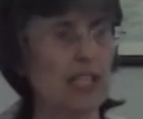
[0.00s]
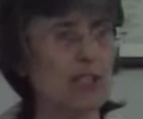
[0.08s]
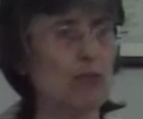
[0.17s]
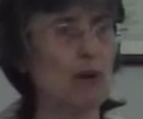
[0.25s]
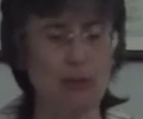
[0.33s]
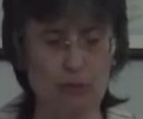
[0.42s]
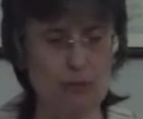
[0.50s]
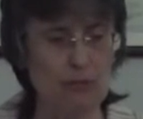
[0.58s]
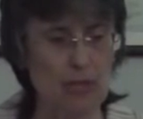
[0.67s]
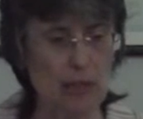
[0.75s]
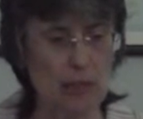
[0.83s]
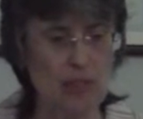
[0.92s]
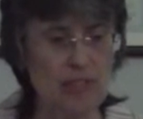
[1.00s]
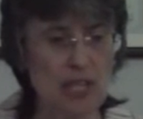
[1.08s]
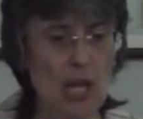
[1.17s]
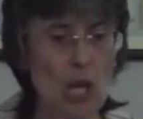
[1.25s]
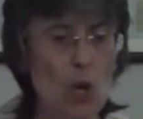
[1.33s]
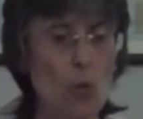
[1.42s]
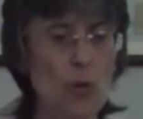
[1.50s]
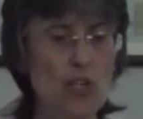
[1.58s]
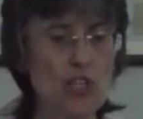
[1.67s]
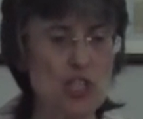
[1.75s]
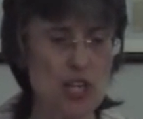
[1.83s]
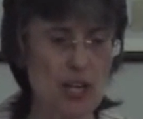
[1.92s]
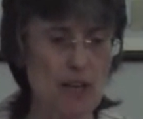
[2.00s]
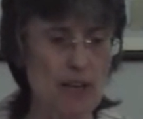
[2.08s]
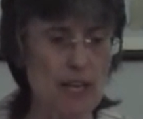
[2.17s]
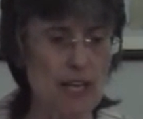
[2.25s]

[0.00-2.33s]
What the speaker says: kind of ground figures, which